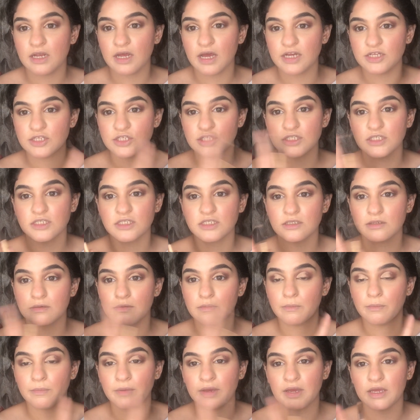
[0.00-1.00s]
I just
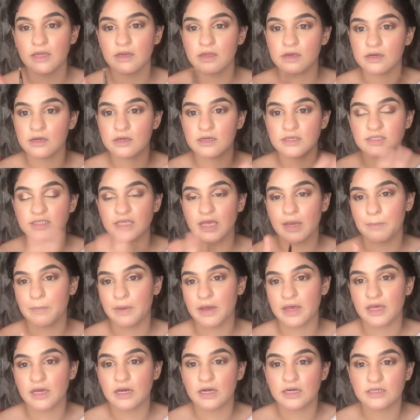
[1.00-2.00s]
made a
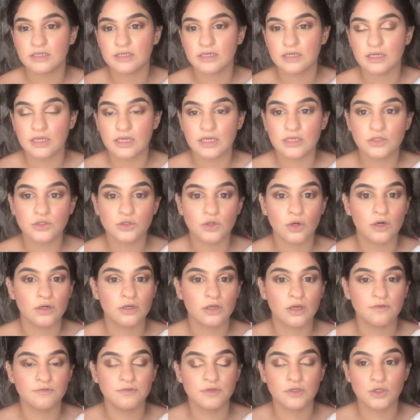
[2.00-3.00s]
semi-cut crease sort
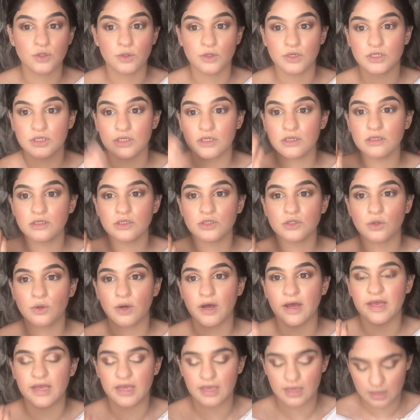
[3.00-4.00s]
of situation. So
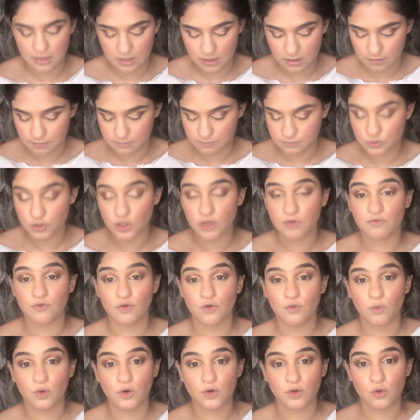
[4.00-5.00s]
so if you
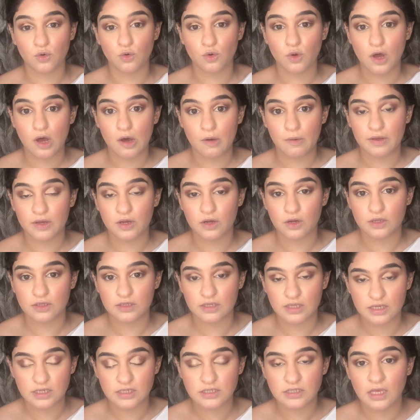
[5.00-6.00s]
want to know how I got
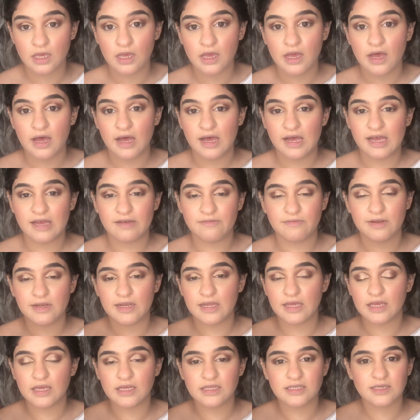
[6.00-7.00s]
this, I will
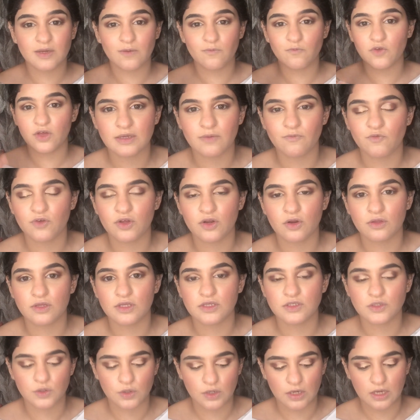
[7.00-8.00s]
link it somewhere on the
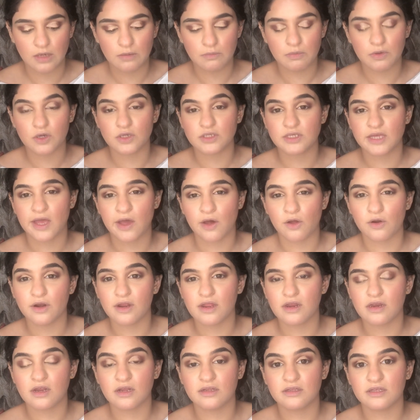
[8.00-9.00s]
screen because I already
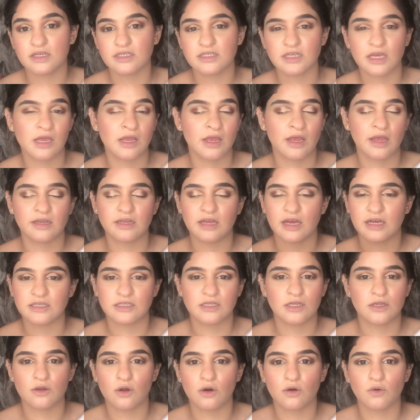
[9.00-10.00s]
did this and I
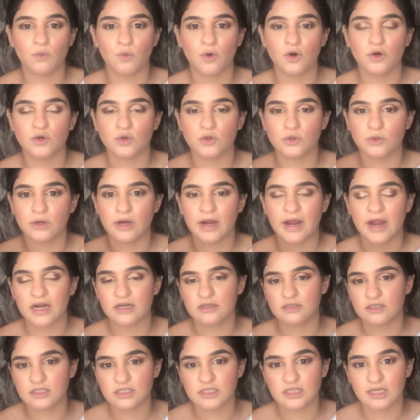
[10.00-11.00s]
did not want to add
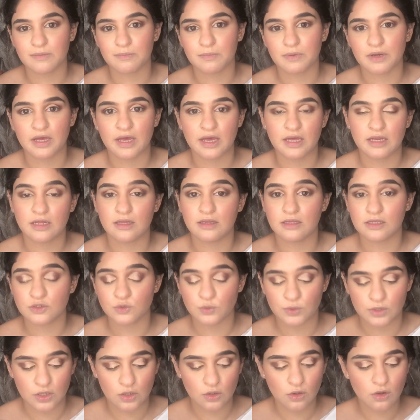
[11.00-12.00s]
the step again in this
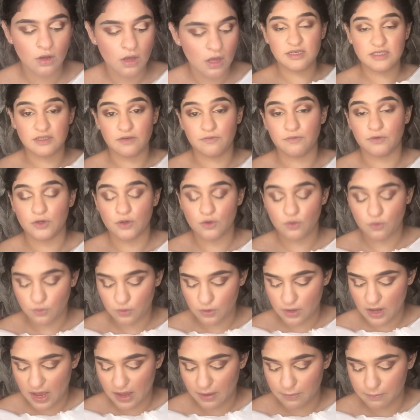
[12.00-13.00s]
video. The video would
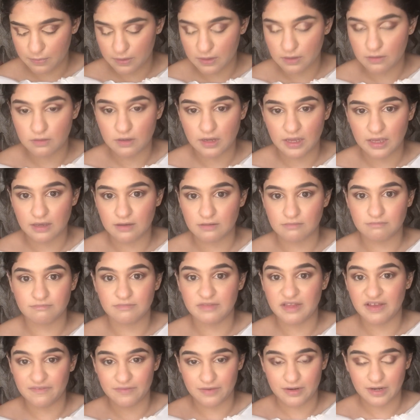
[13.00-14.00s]
have been like
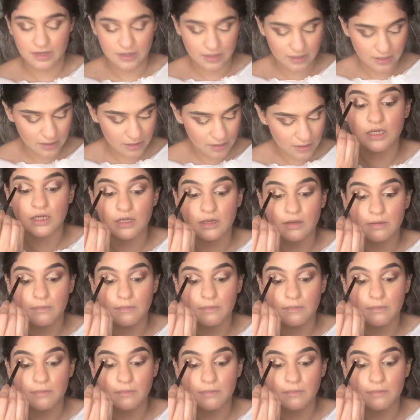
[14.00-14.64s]
never ending. Now